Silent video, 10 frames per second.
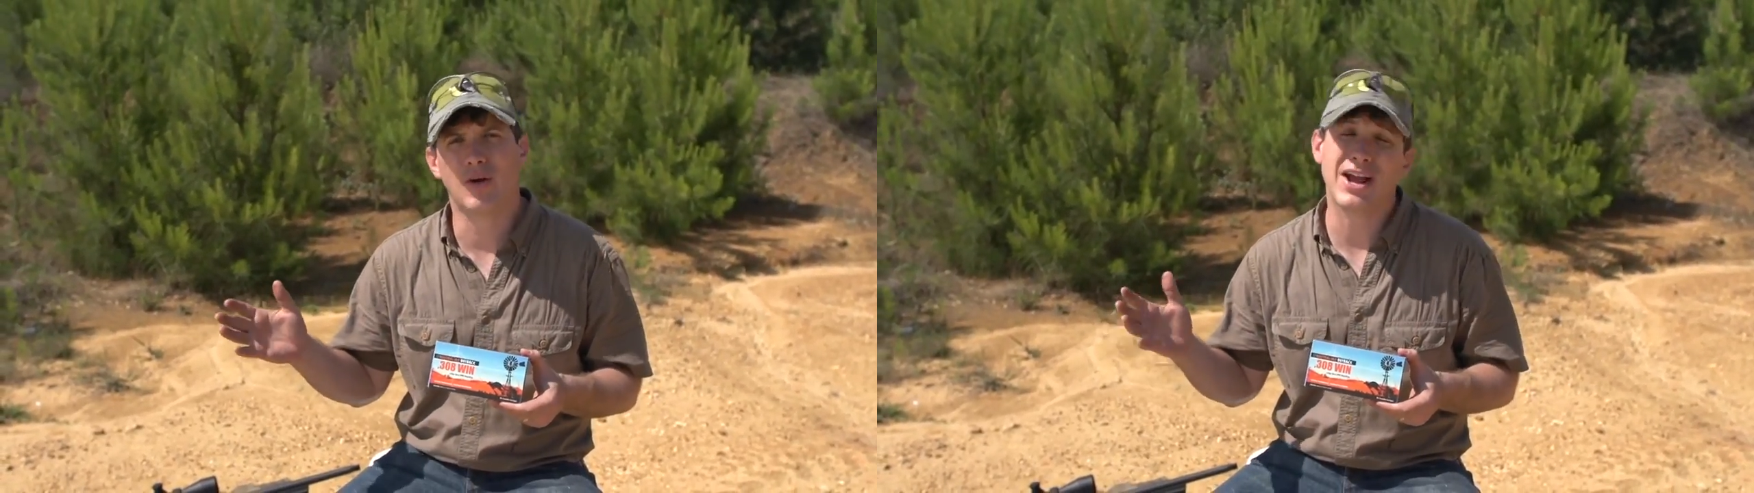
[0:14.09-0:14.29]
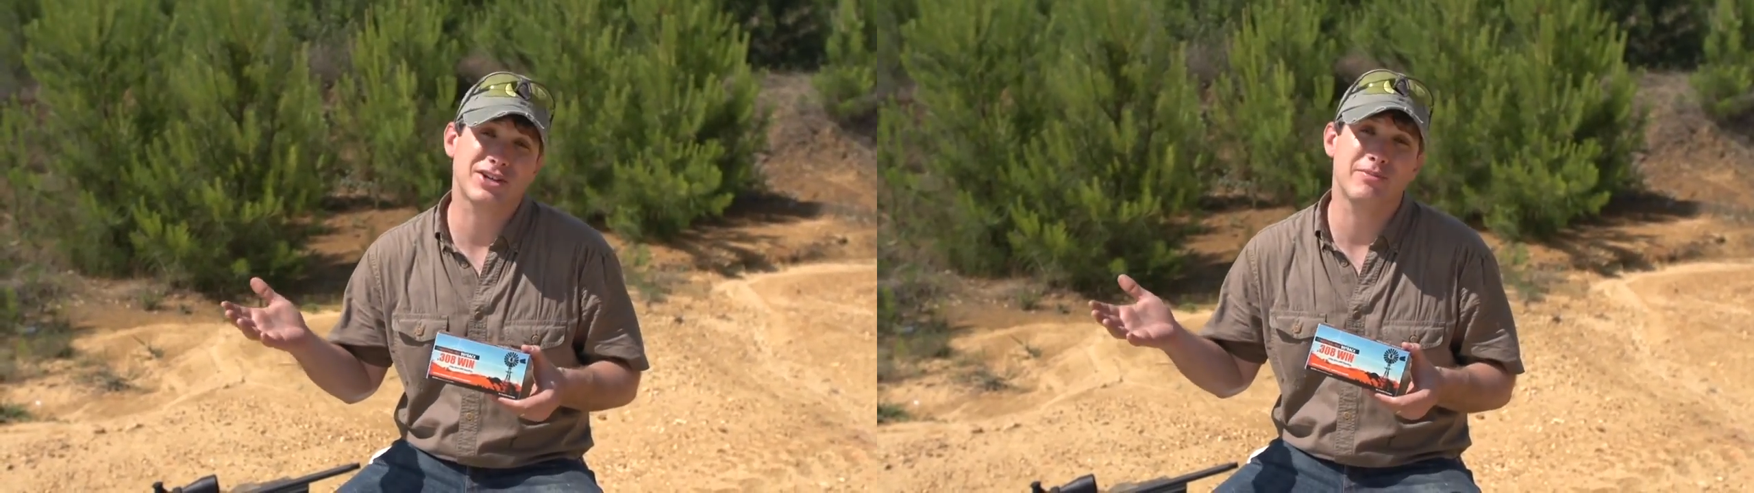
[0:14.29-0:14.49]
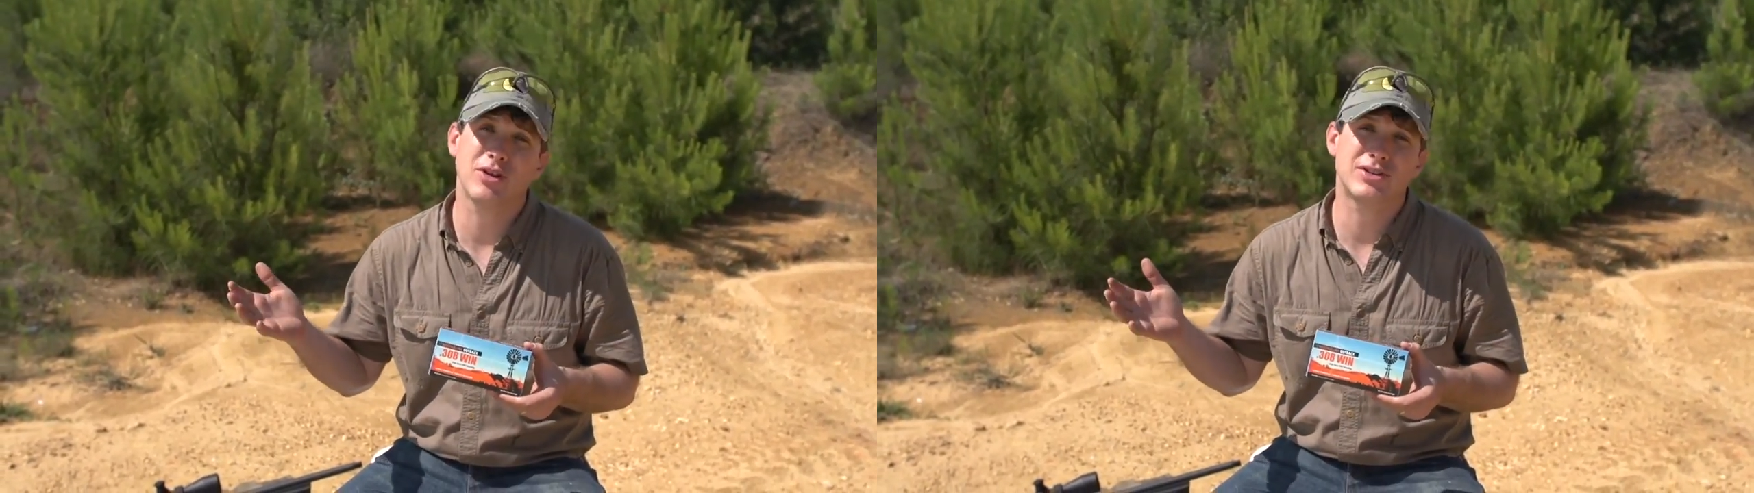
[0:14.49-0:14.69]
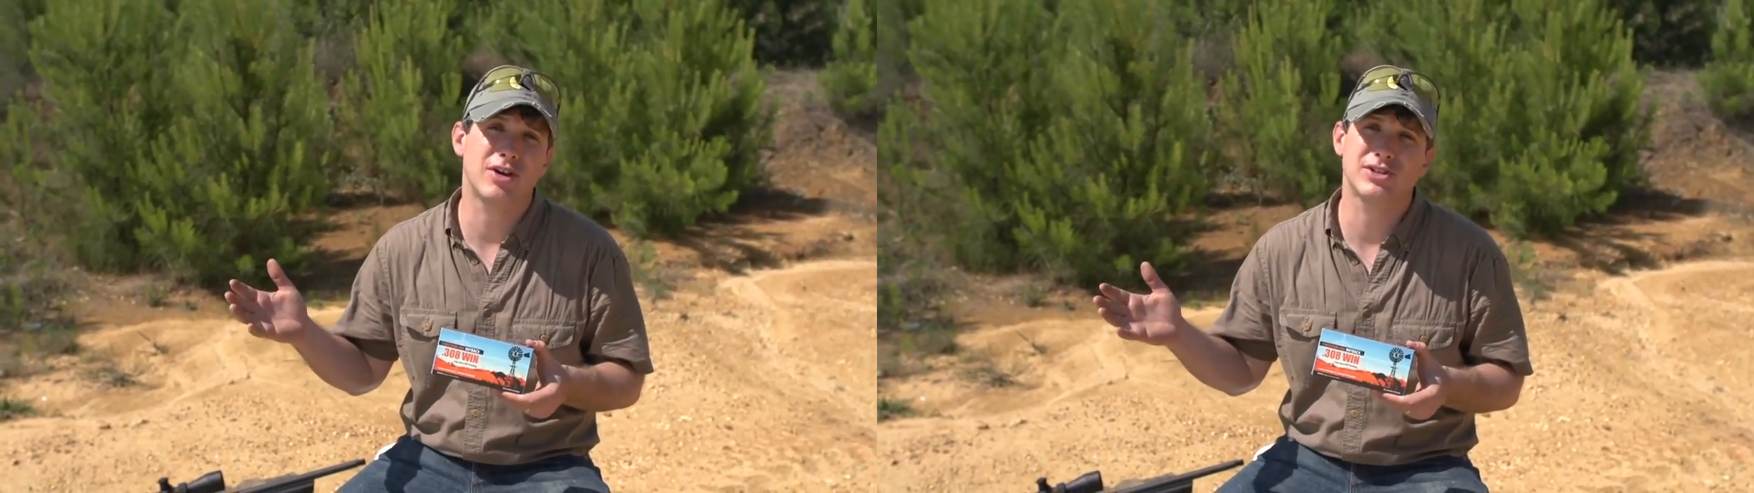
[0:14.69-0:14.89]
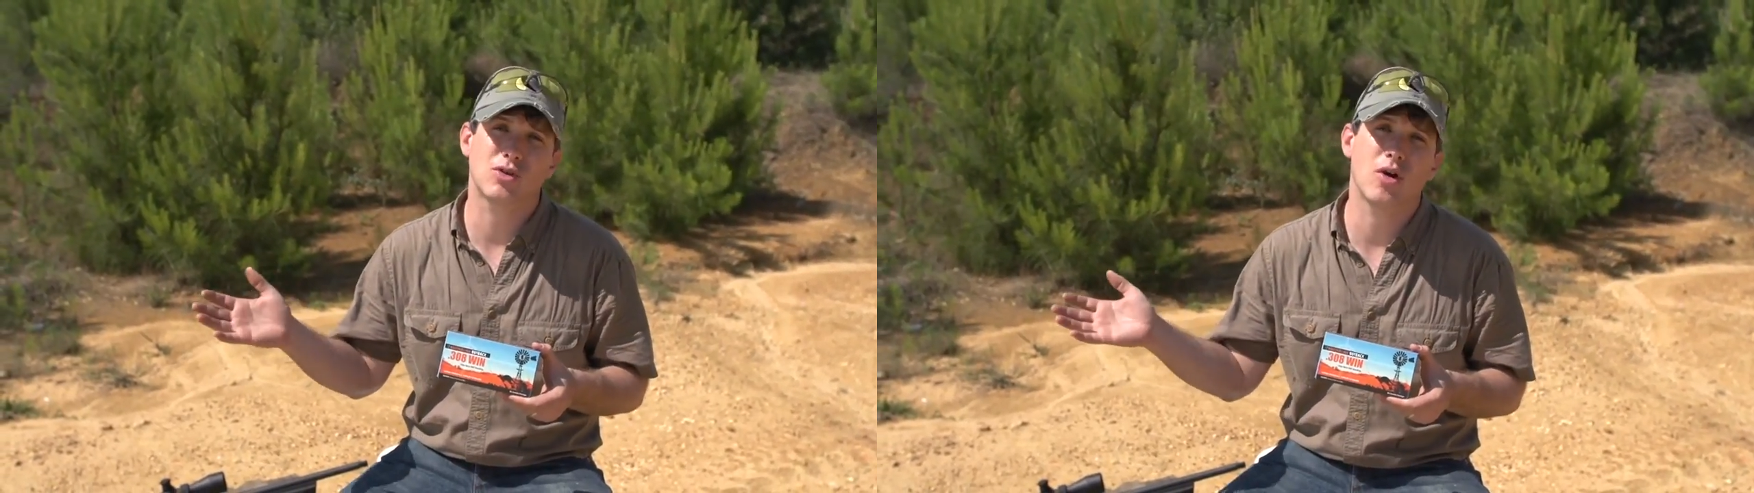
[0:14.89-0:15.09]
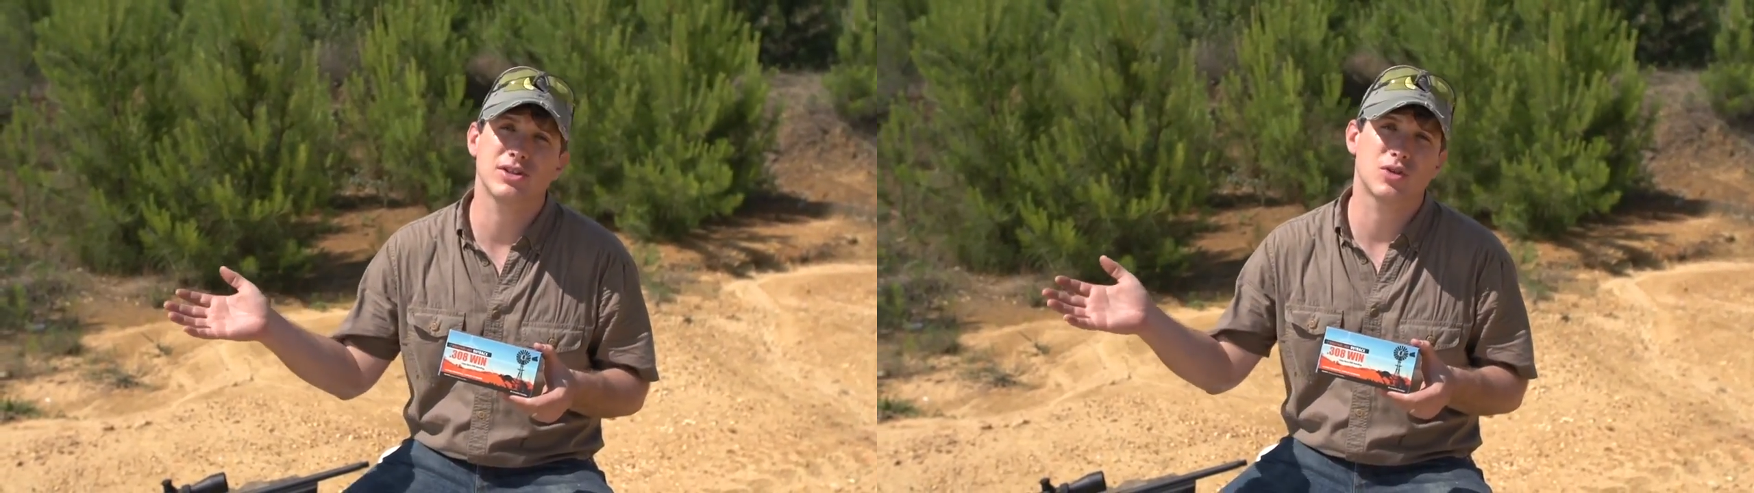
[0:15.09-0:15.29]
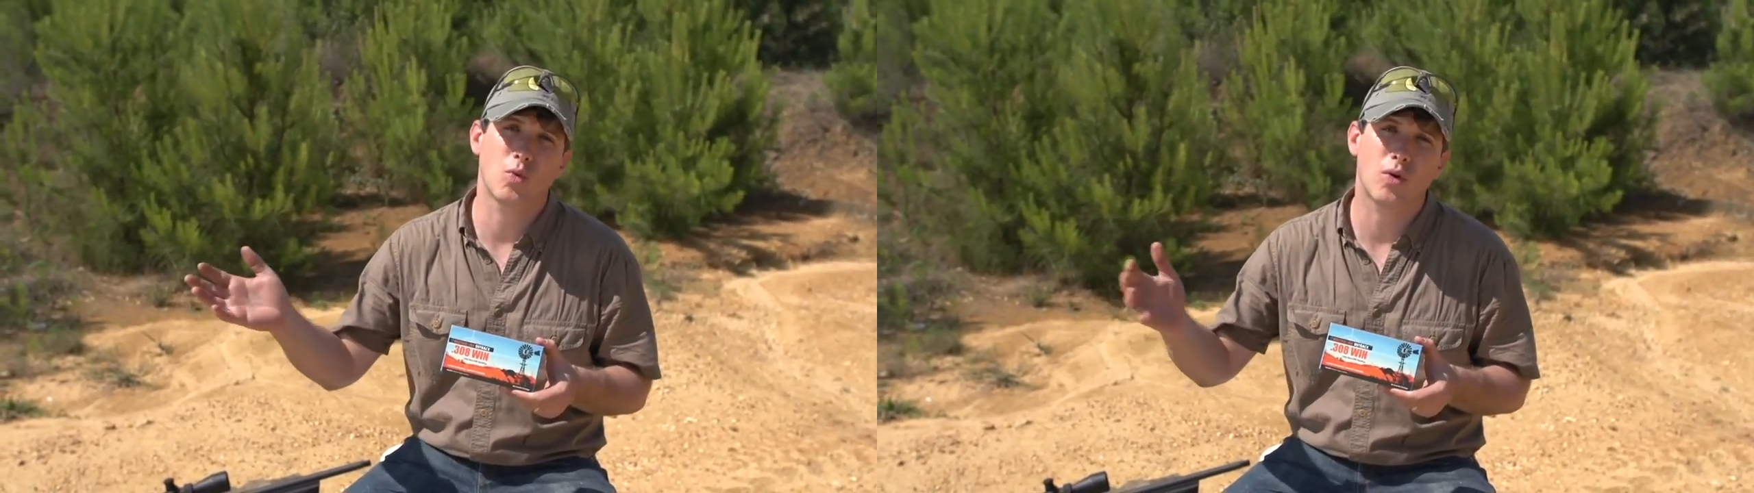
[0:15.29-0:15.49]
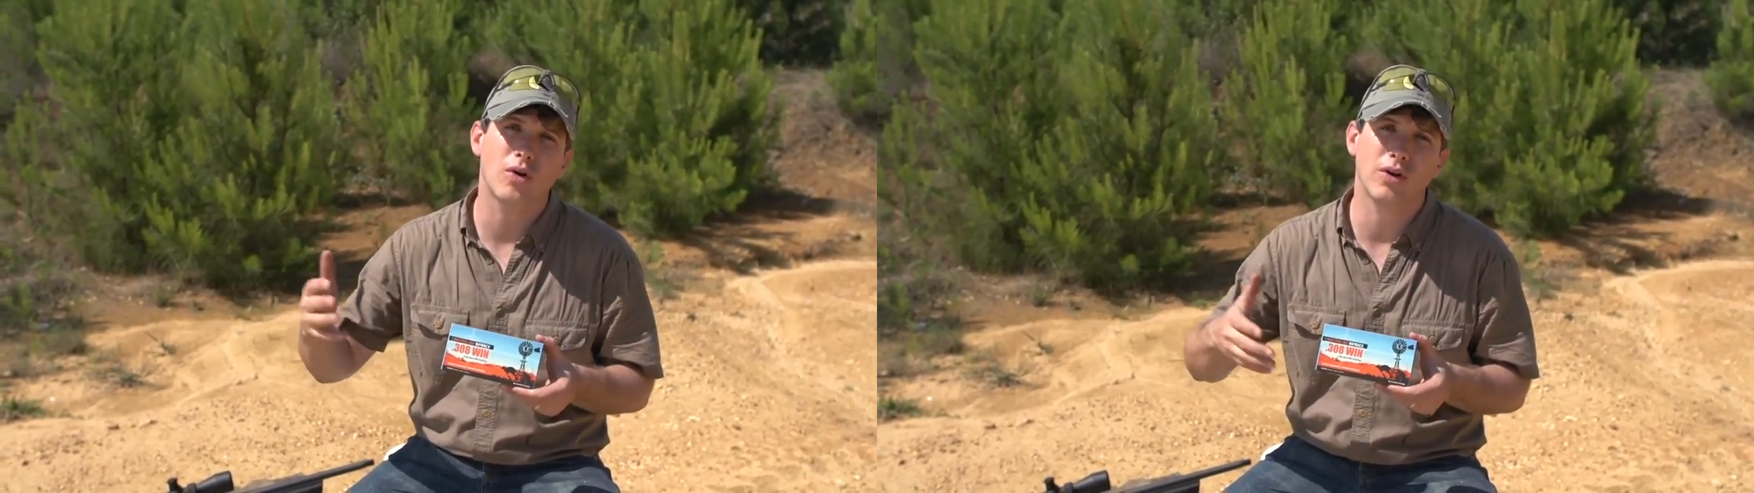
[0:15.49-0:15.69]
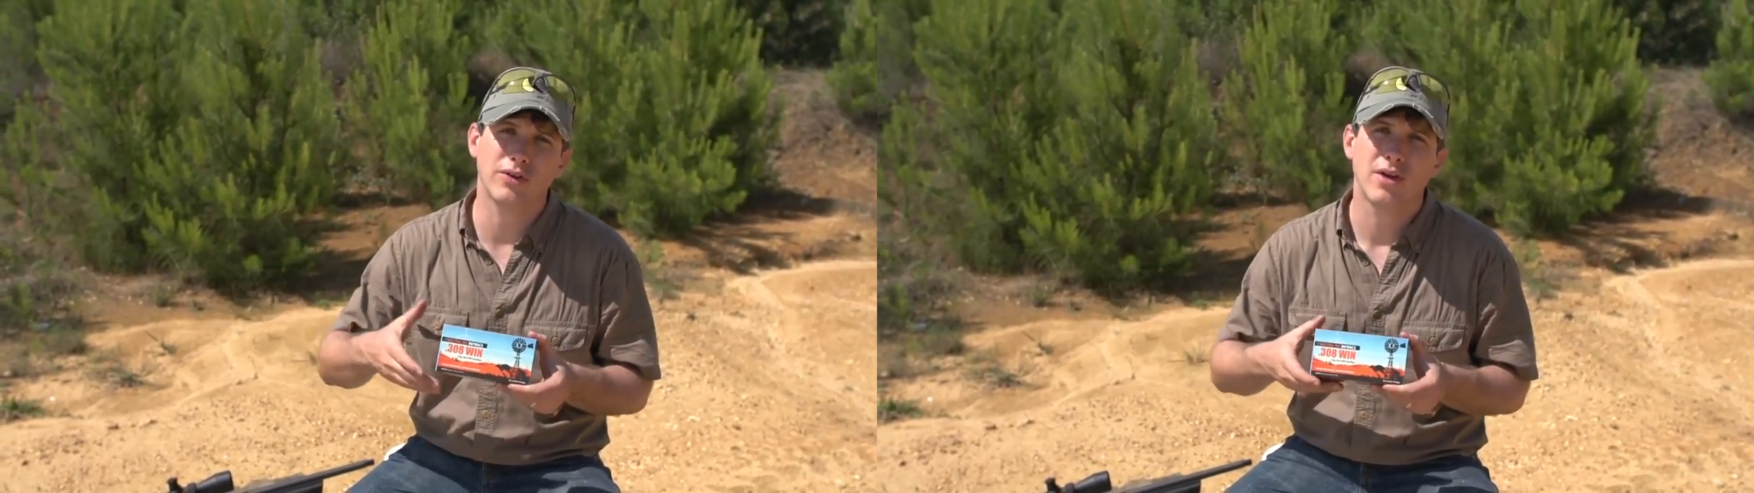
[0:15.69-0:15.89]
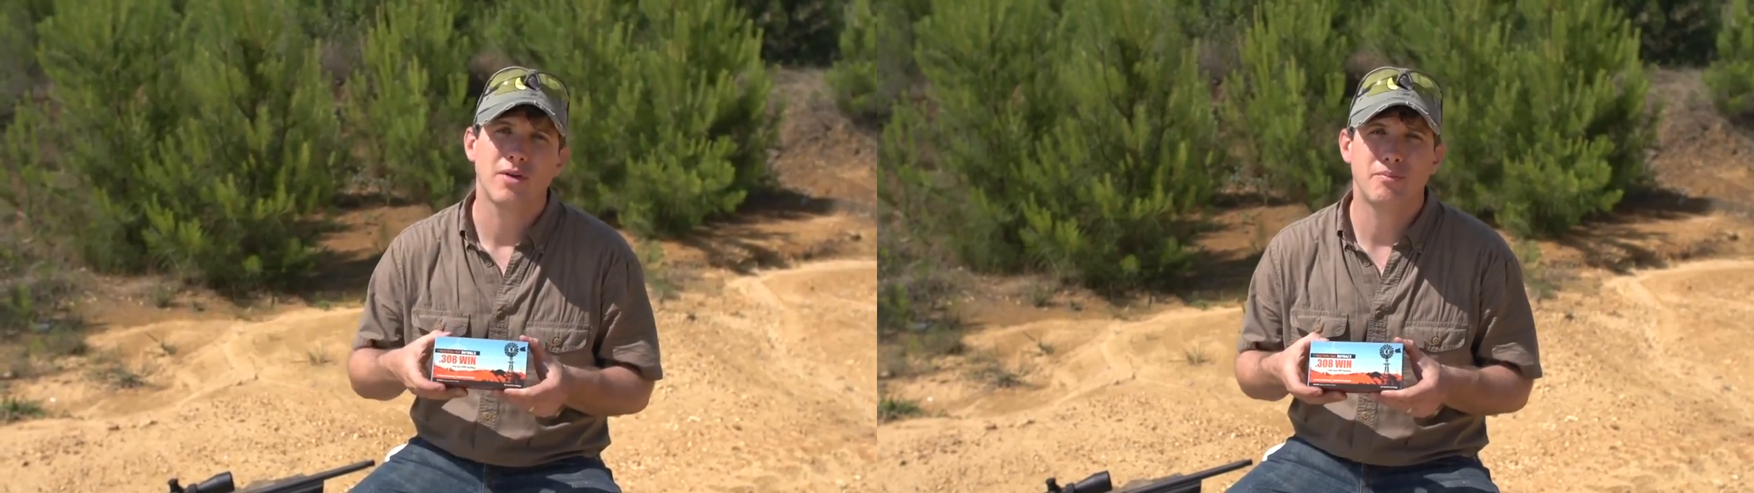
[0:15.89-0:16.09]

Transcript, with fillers: actually militaries across the world,